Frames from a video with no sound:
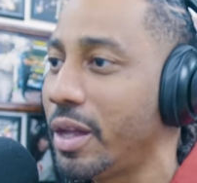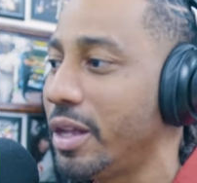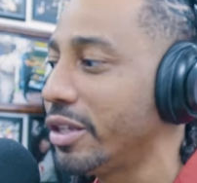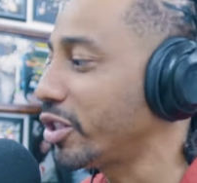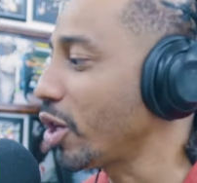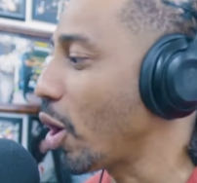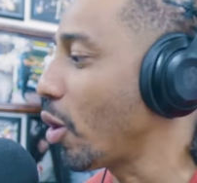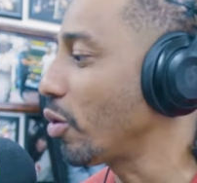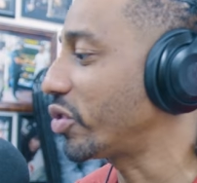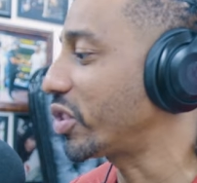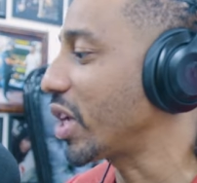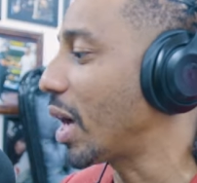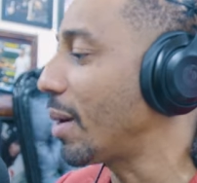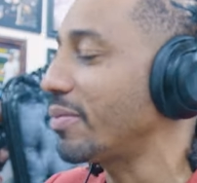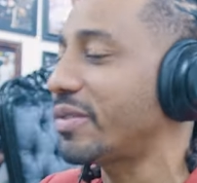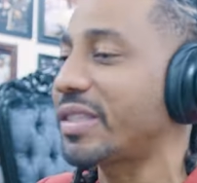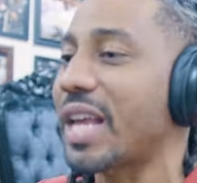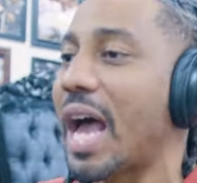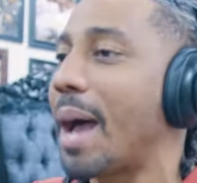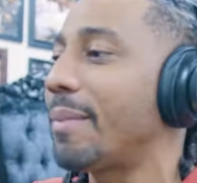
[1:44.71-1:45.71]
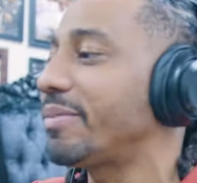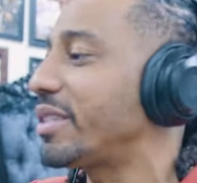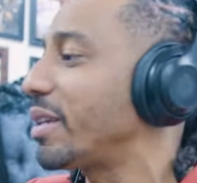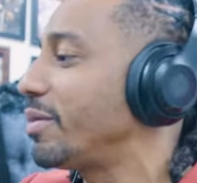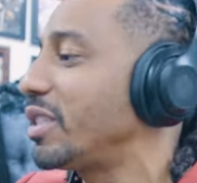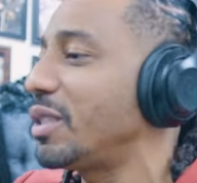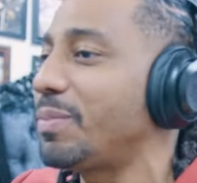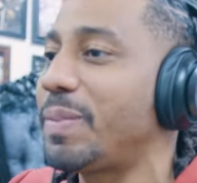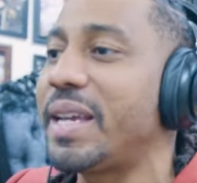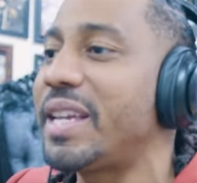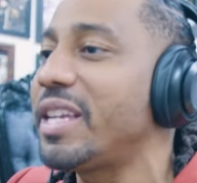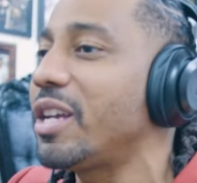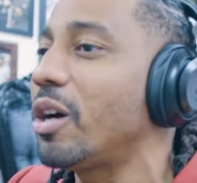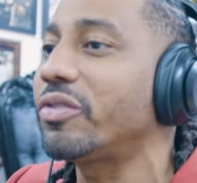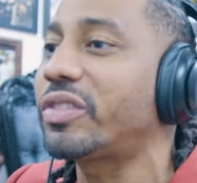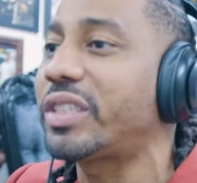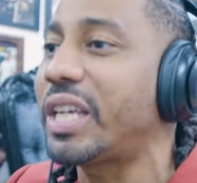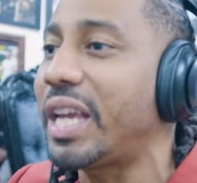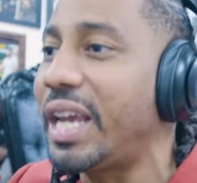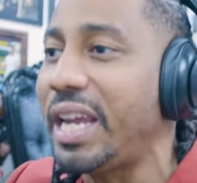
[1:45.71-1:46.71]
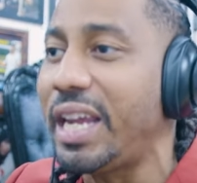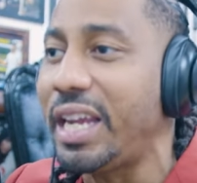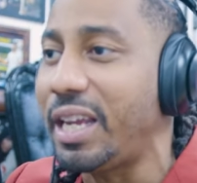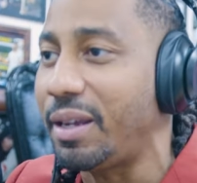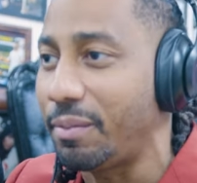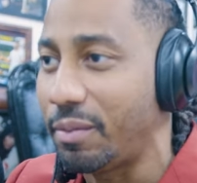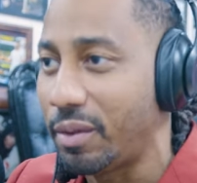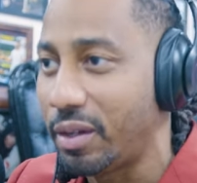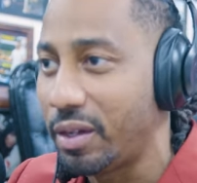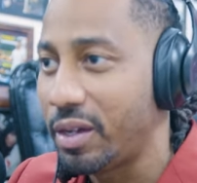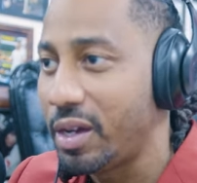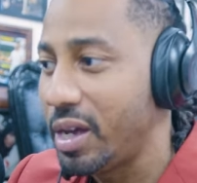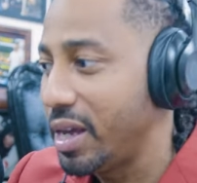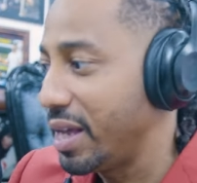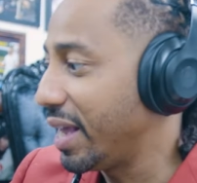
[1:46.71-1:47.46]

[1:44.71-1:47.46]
Okay. So sometimes it should be your team,